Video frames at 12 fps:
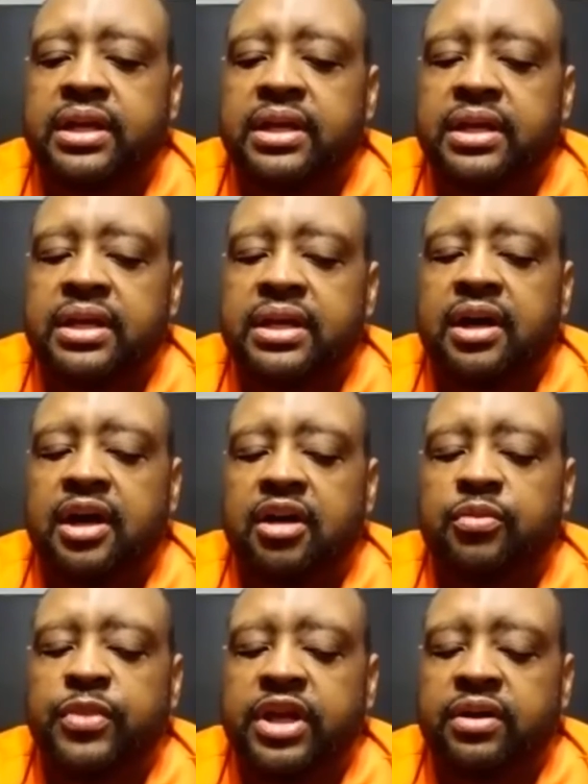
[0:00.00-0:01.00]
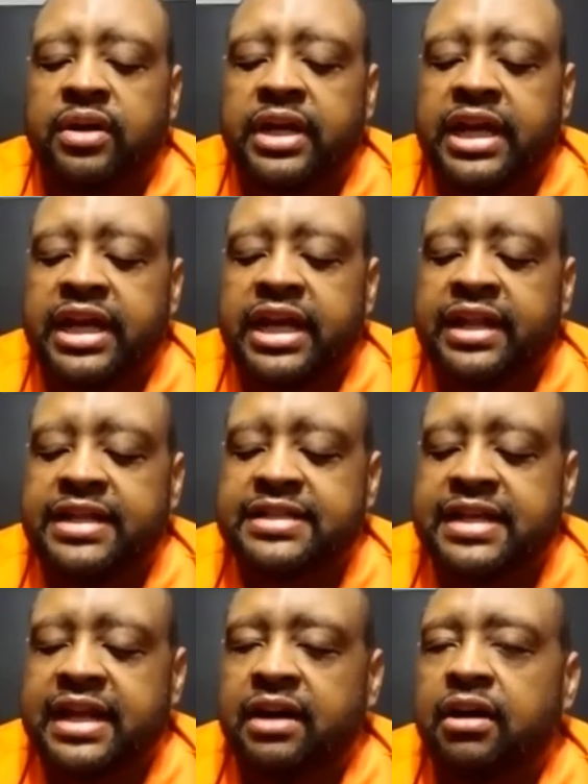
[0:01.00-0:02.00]
called me on it and they
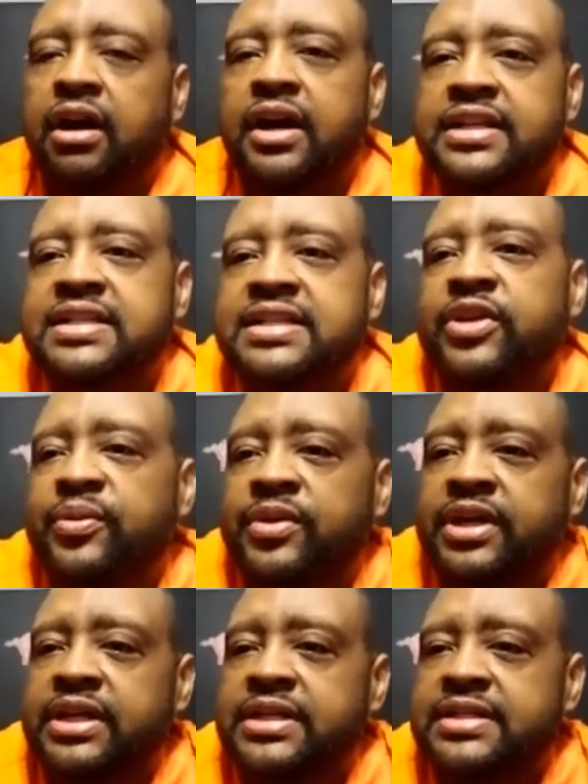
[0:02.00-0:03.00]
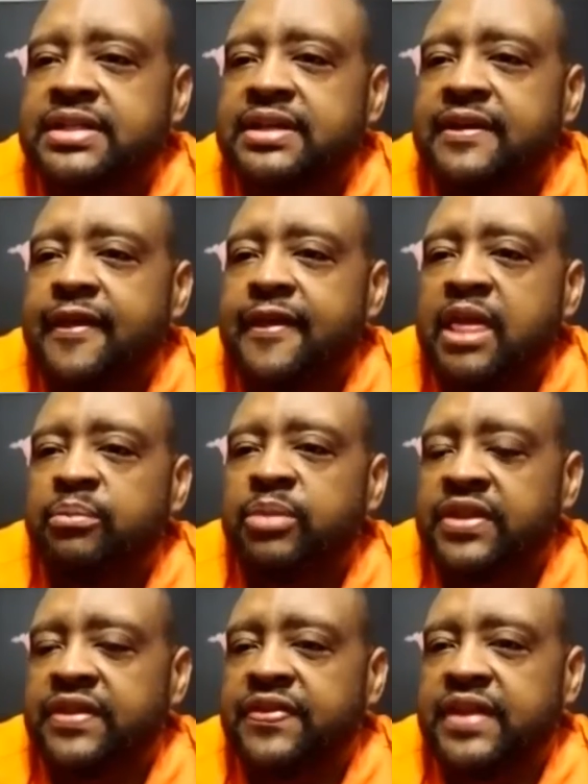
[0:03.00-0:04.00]
said how awesome it was. But the
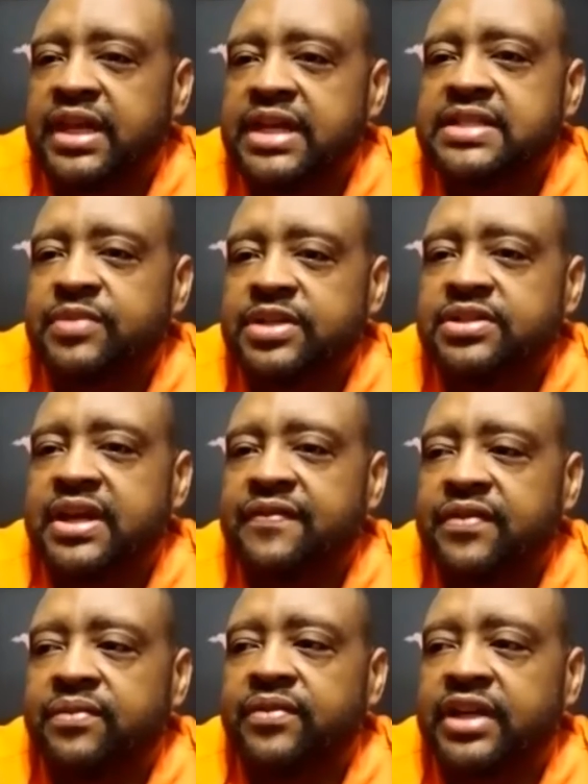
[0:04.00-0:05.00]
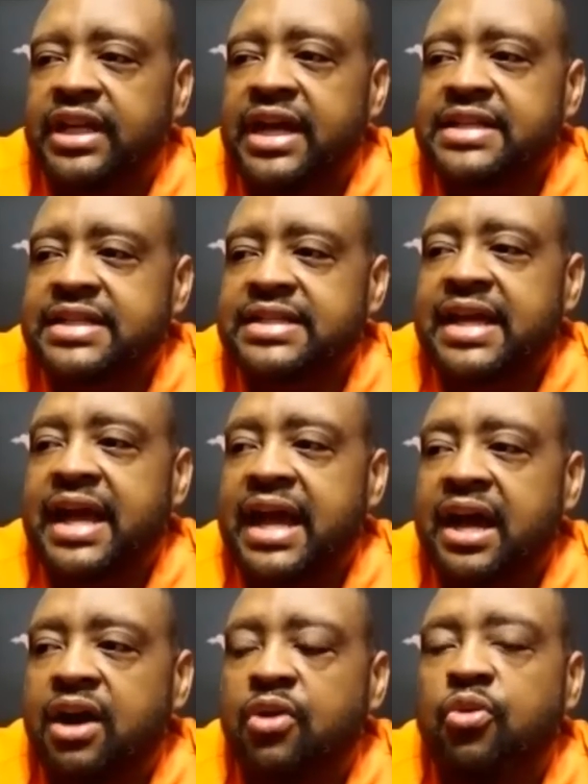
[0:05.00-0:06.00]
thing is, what you have to realize is
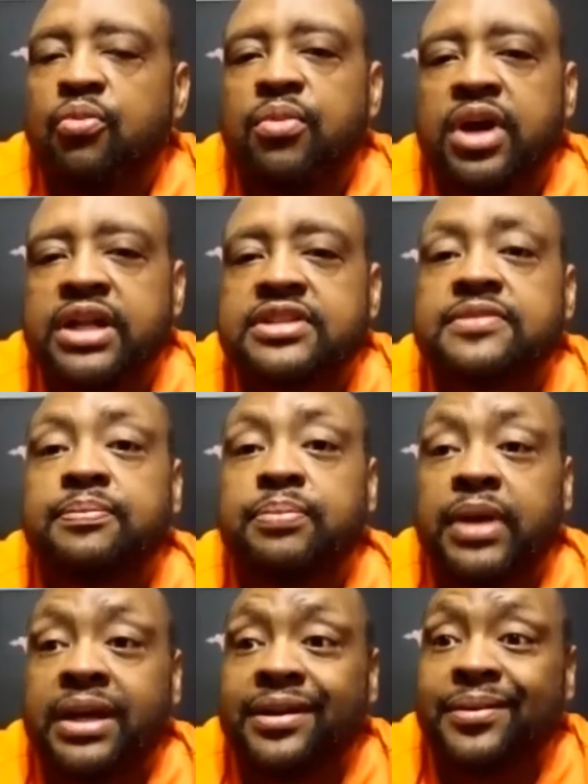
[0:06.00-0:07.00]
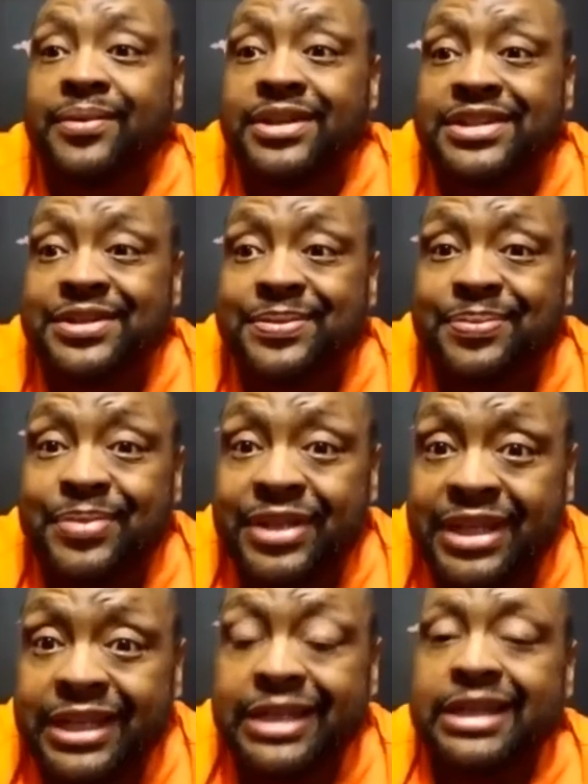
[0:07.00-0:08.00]
how much better would you
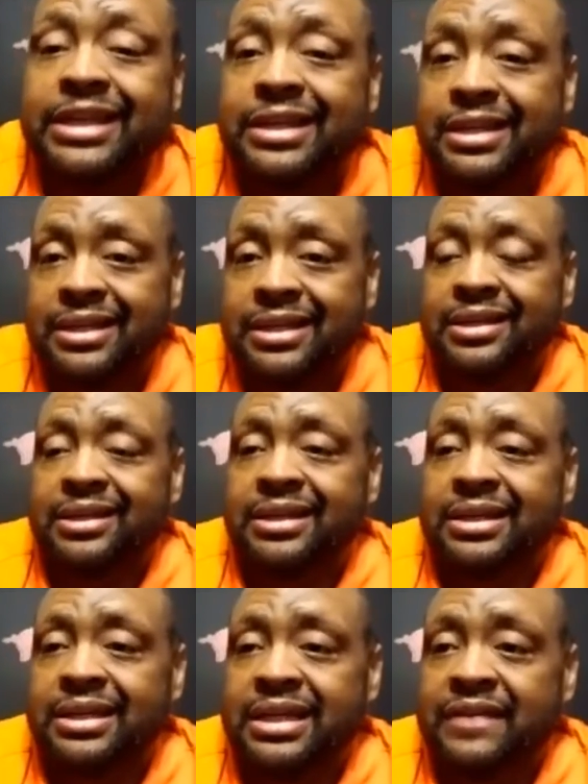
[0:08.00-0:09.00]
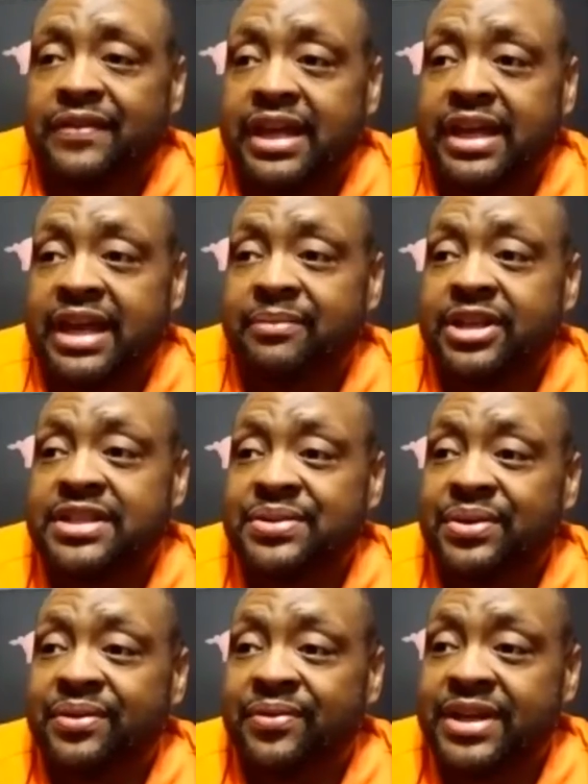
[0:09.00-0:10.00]
be if you came into it
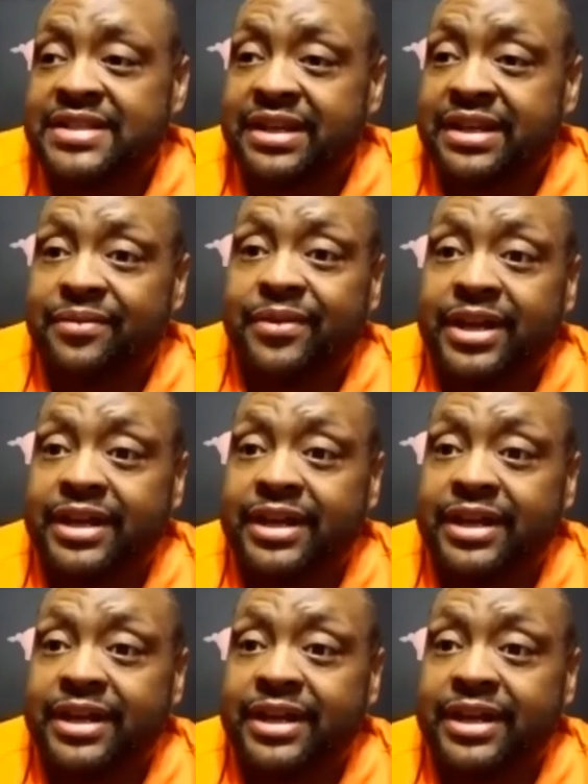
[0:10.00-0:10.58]
rested and ready.